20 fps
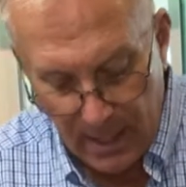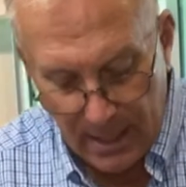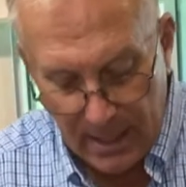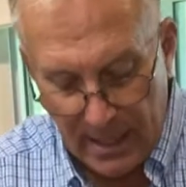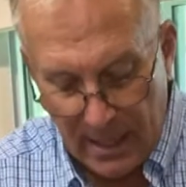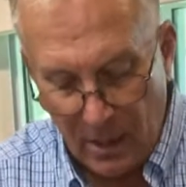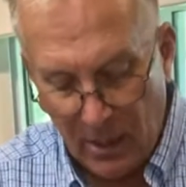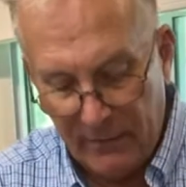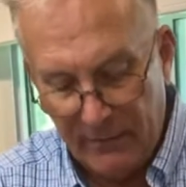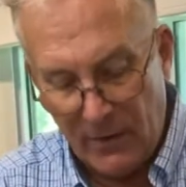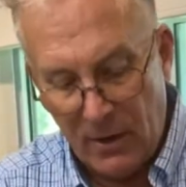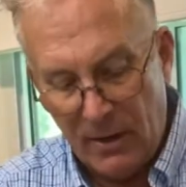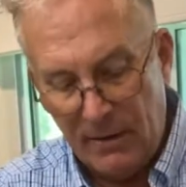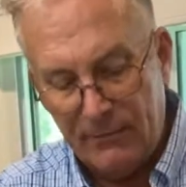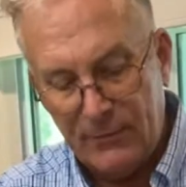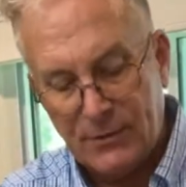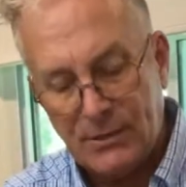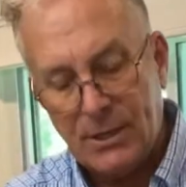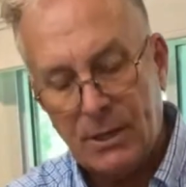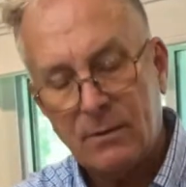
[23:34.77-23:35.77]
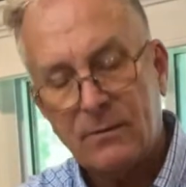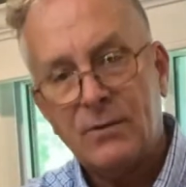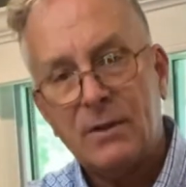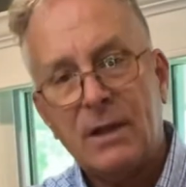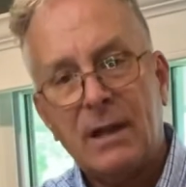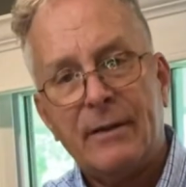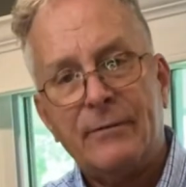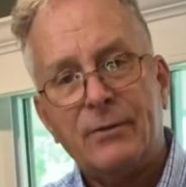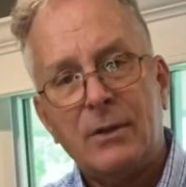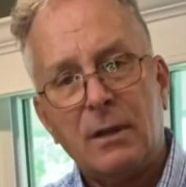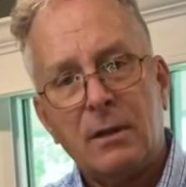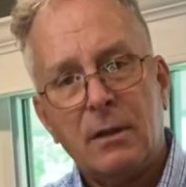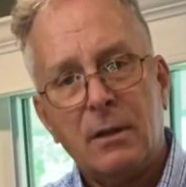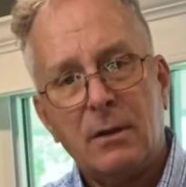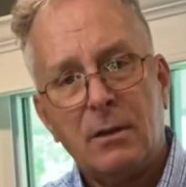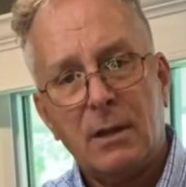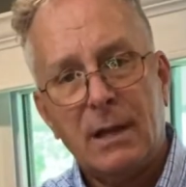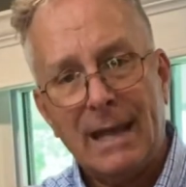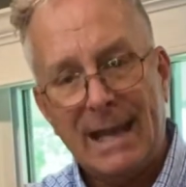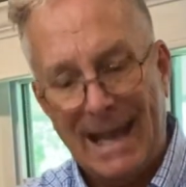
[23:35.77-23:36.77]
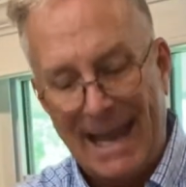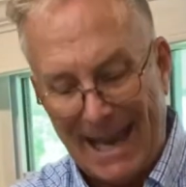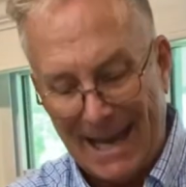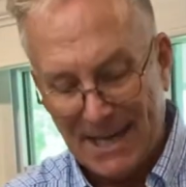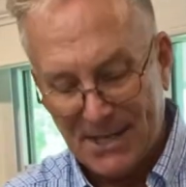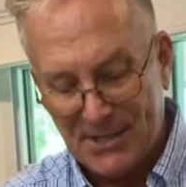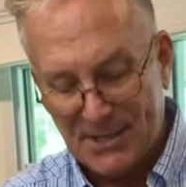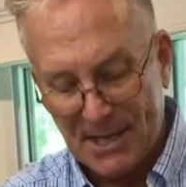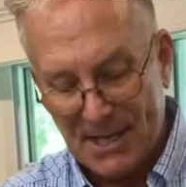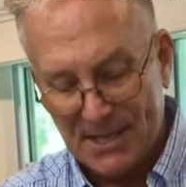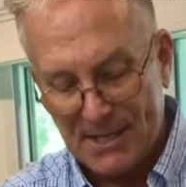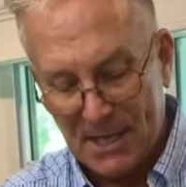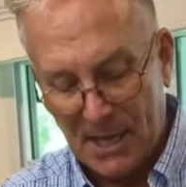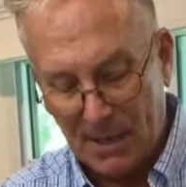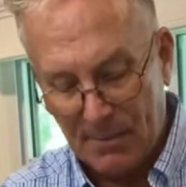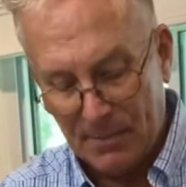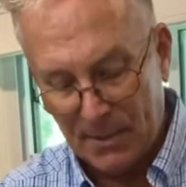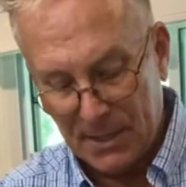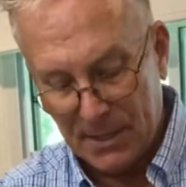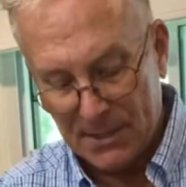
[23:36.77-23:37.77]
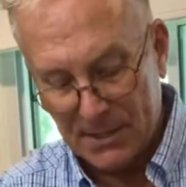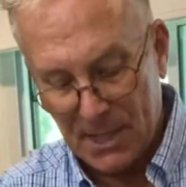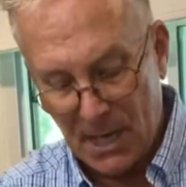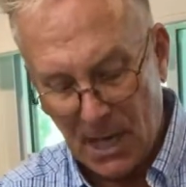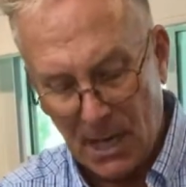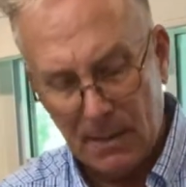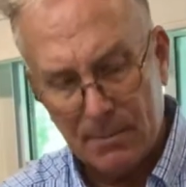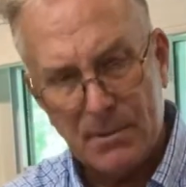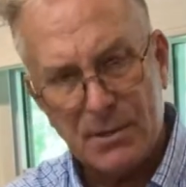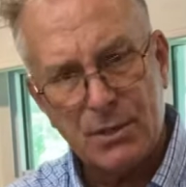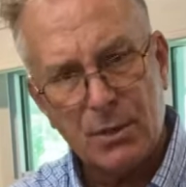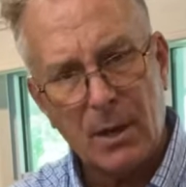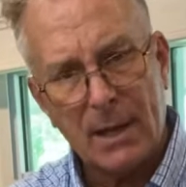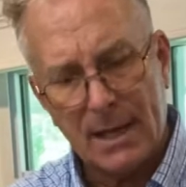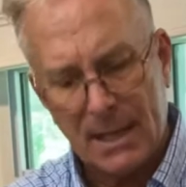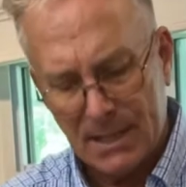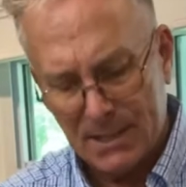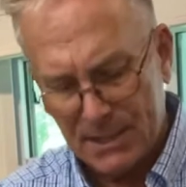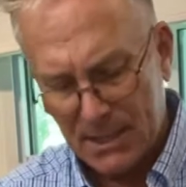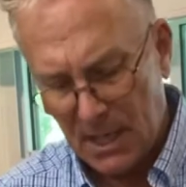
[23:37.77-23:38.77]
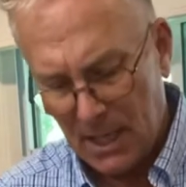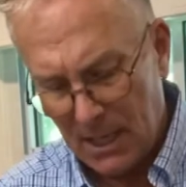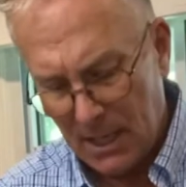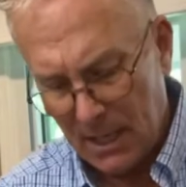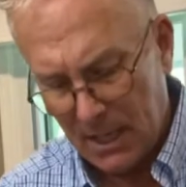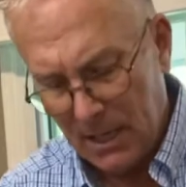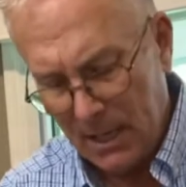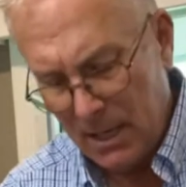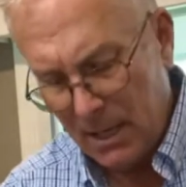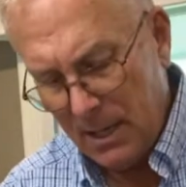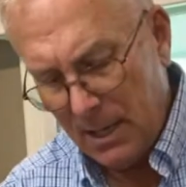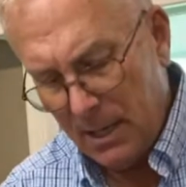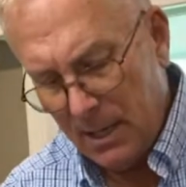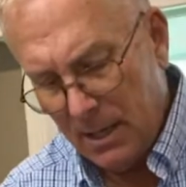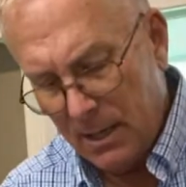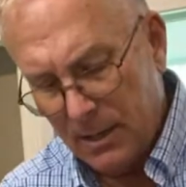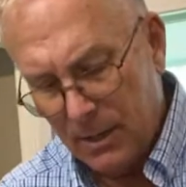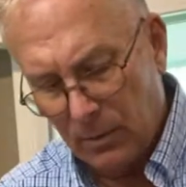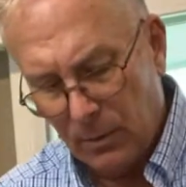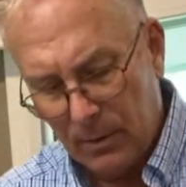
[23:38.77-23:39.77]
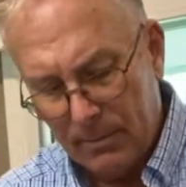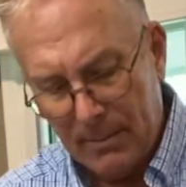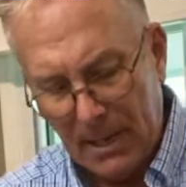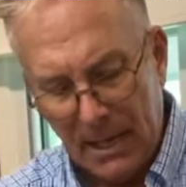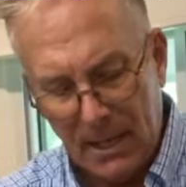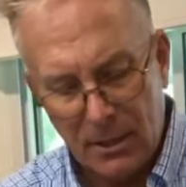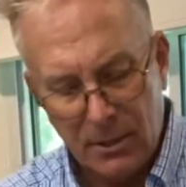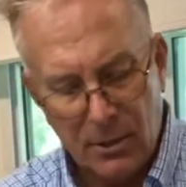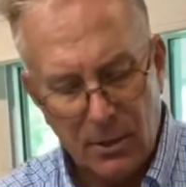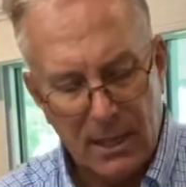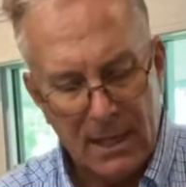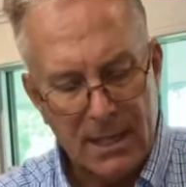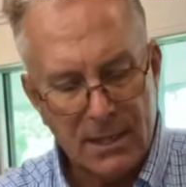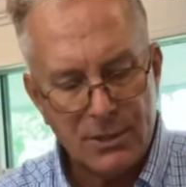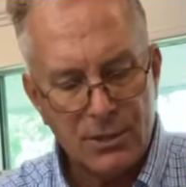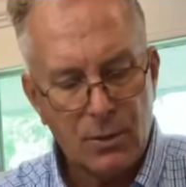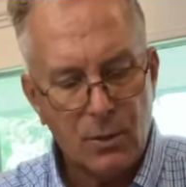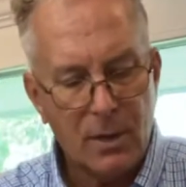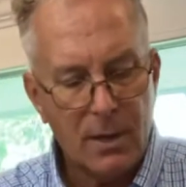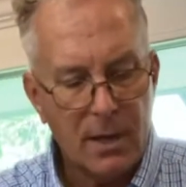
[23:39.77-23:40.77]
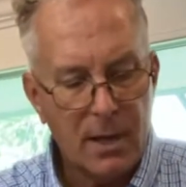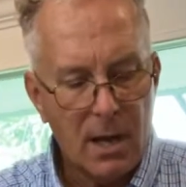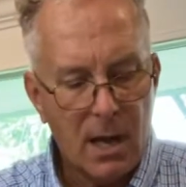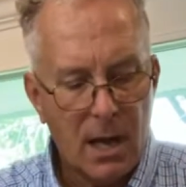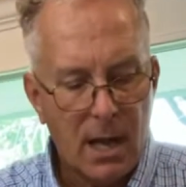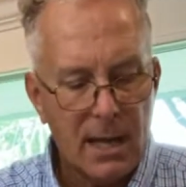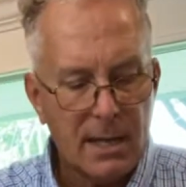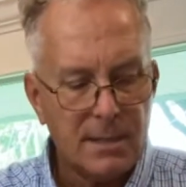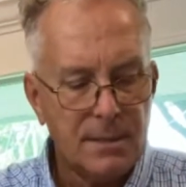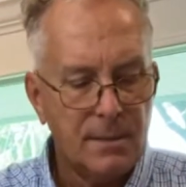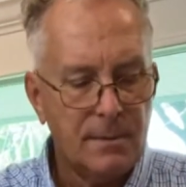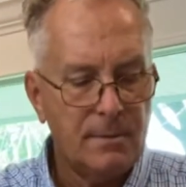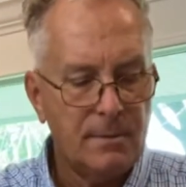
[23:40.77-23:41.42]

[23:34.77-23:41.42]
Now I've also left a little excess up at the top so I can tie the remainder into a knot.